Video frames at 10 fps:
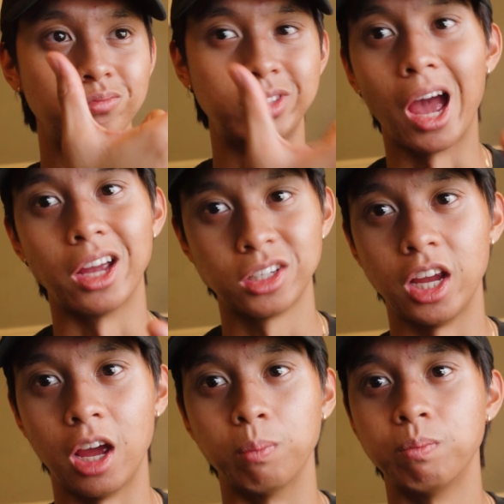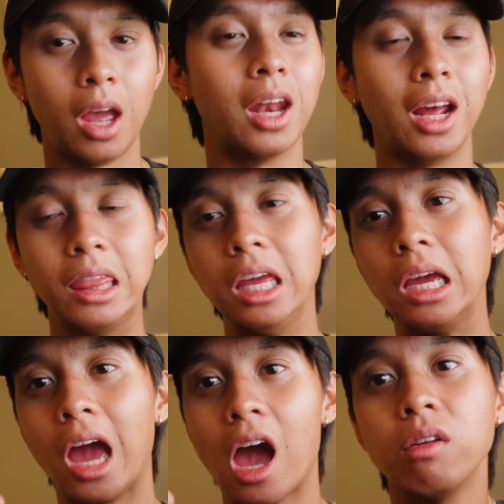dash cam. And I think
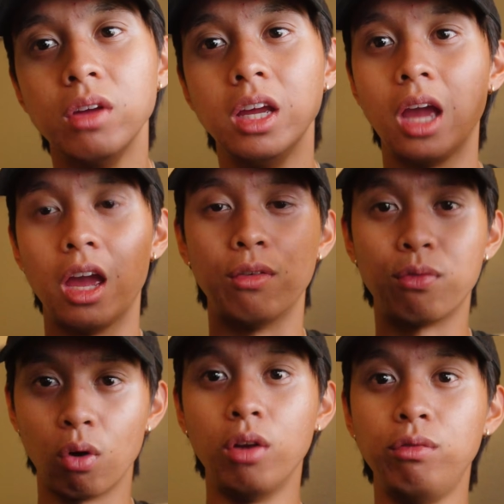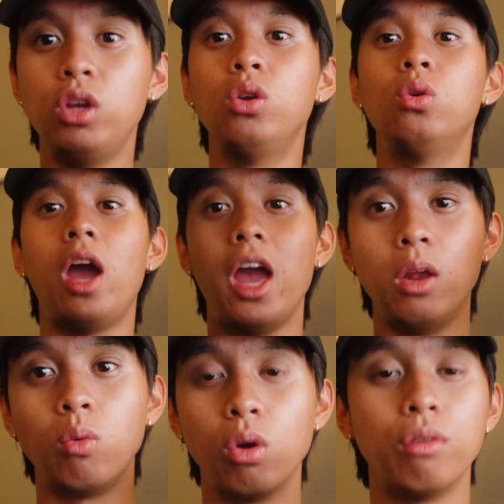having a front view
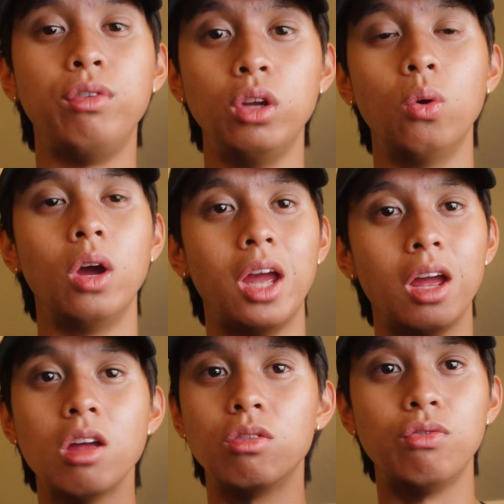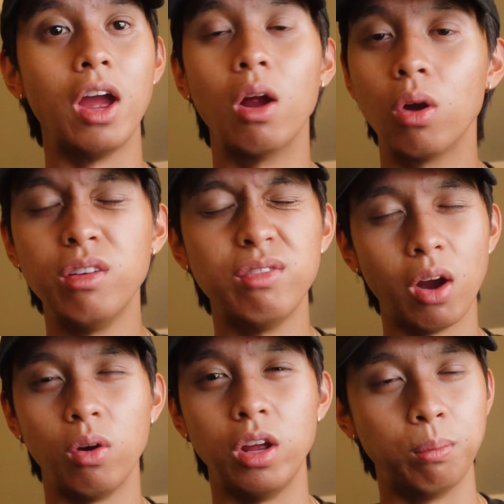and rear view is very,
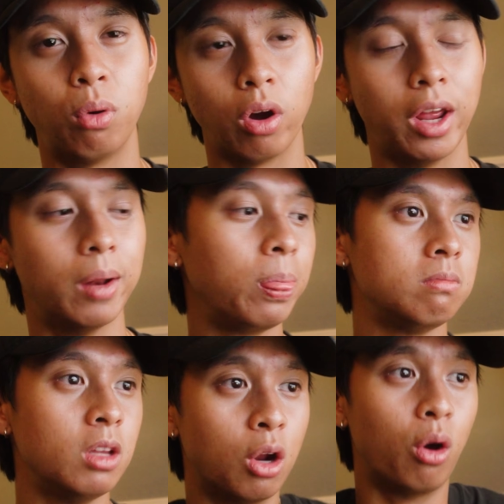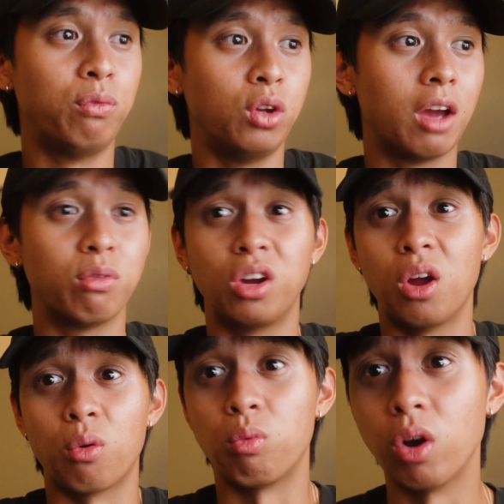very important. You know, if you ever
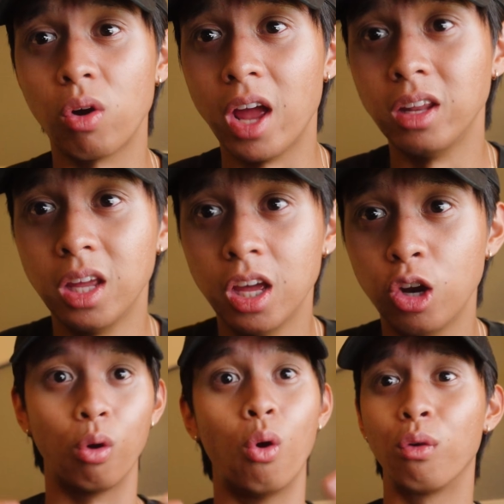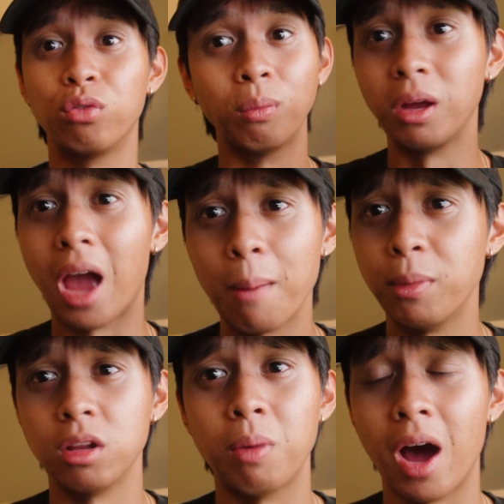get rear-ended or if something
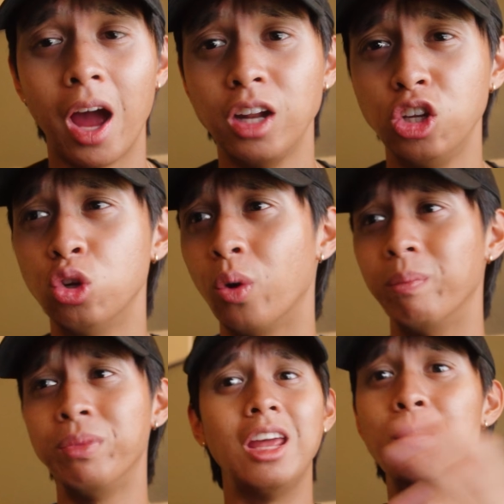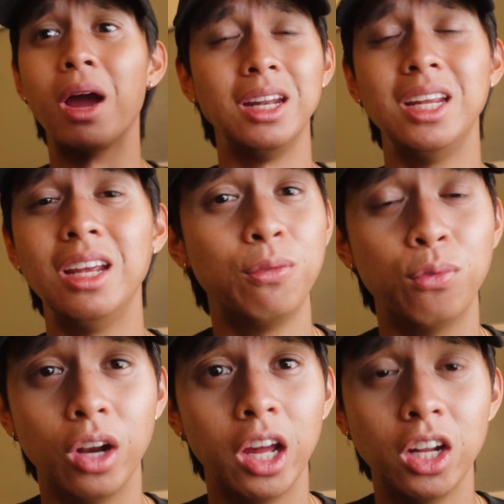happens behind you and they might need
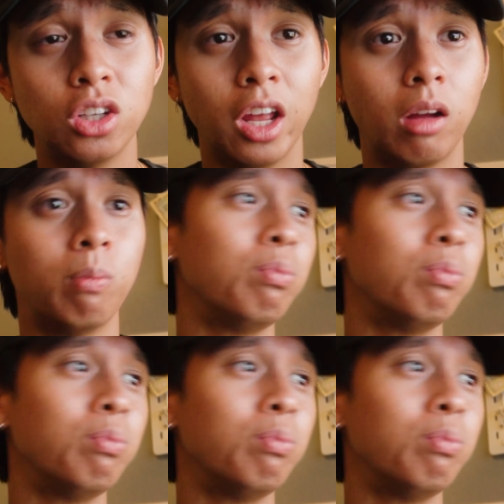footage, like